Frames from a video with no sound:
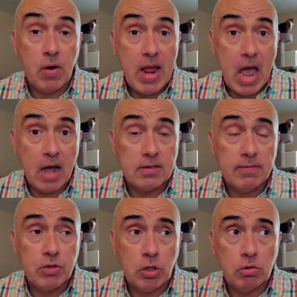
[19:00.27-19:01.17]
very
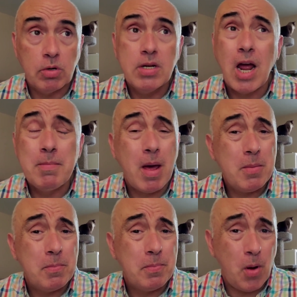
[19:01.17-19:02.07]
active children. I'm not
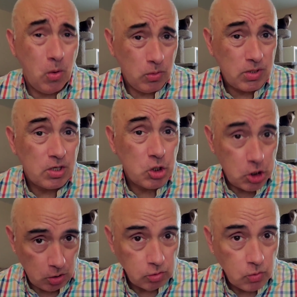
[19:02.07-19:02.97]
opposed to
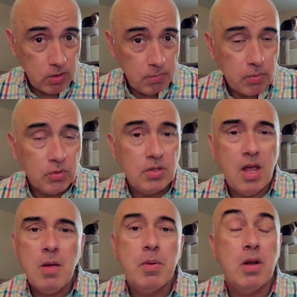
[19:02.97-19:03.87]
children per
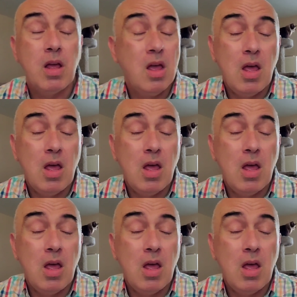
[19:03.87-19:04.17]
se, but